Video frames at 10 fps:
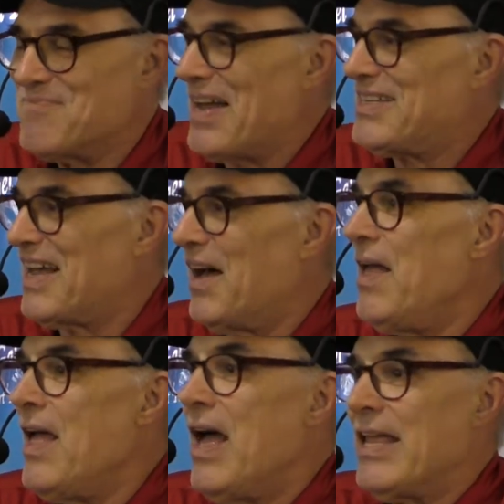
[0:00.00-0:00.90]
But
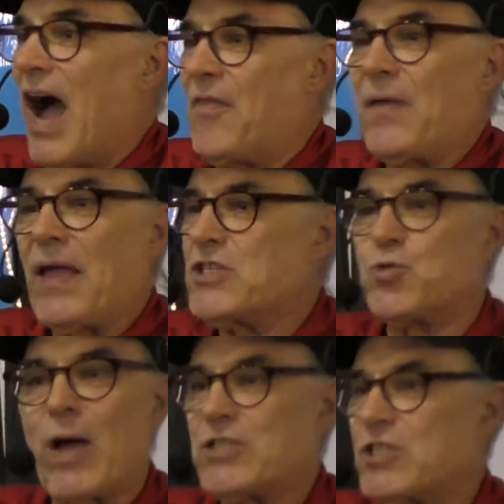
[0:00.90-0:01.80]
yeah, I think they
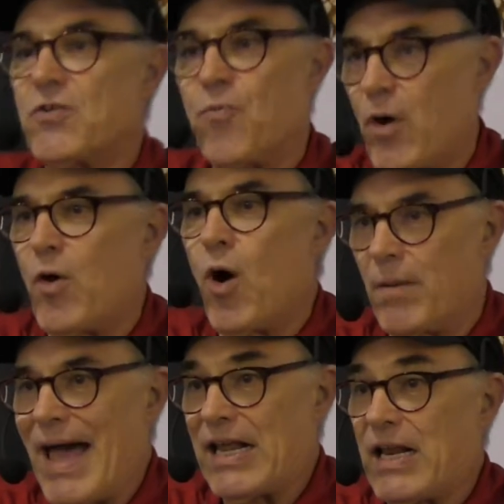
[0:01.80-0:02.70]
just register for you
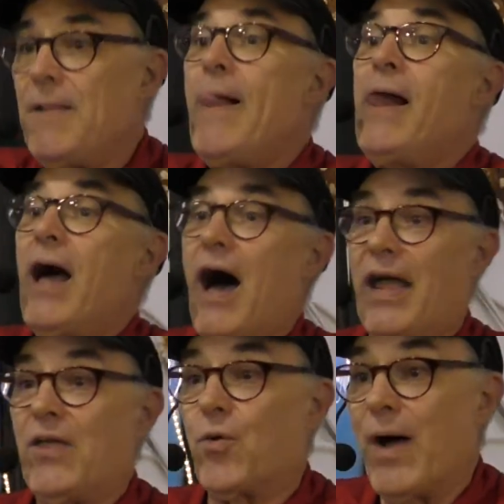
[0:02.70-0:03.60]
automatically.
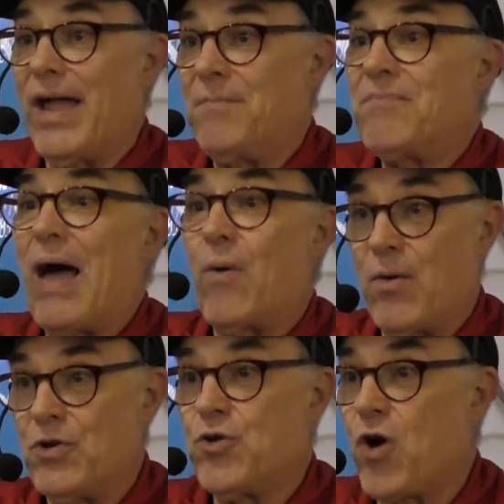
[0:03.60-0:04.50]
Either way, that
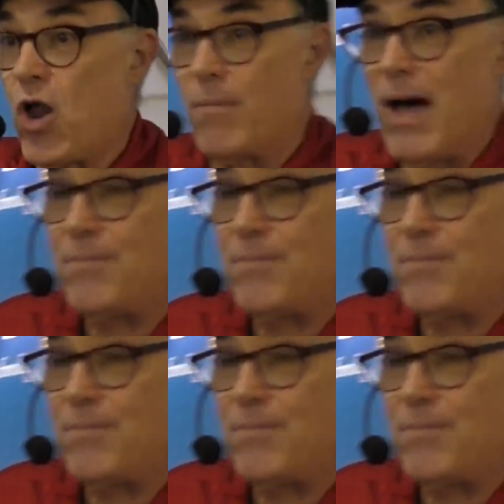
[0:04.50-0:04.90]
way when you call them